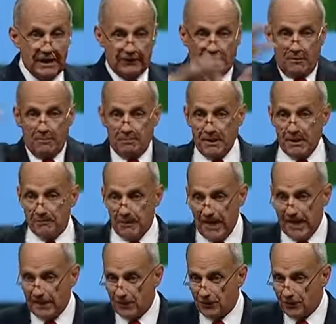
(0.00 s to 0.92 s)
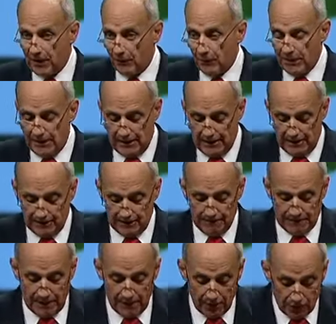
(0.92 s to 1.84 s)
It's a big package that we need.
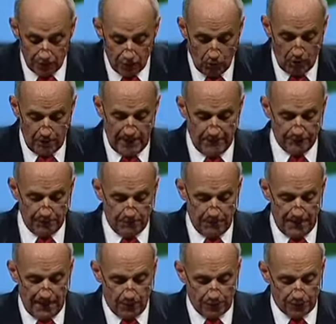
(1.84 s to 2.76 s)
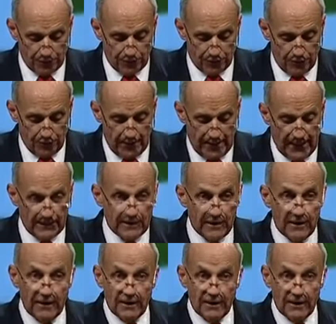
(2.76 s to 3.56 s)
You all have the power to do that.